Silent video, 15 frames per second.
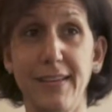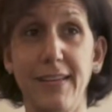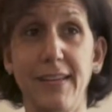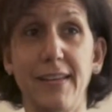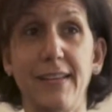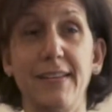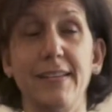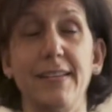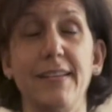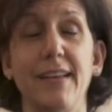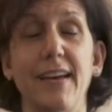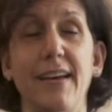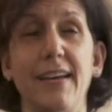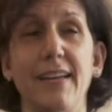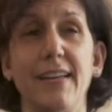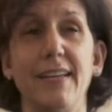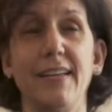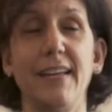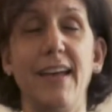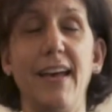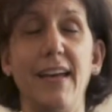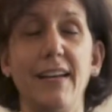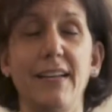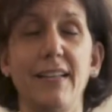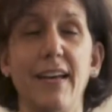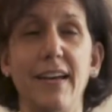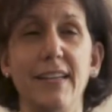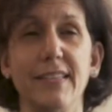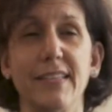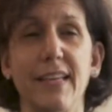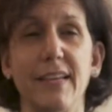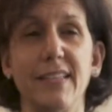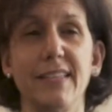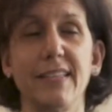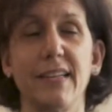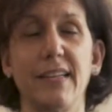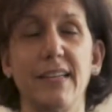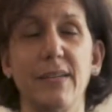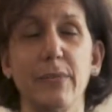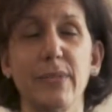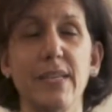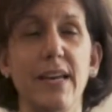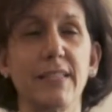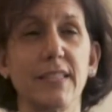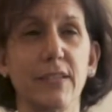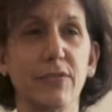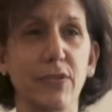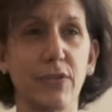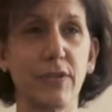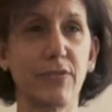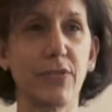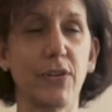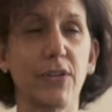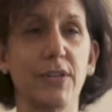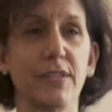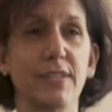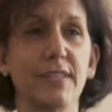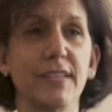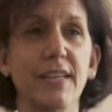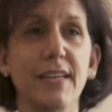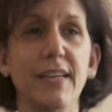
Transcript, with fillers: and I had a client that uh, was asking for referrals,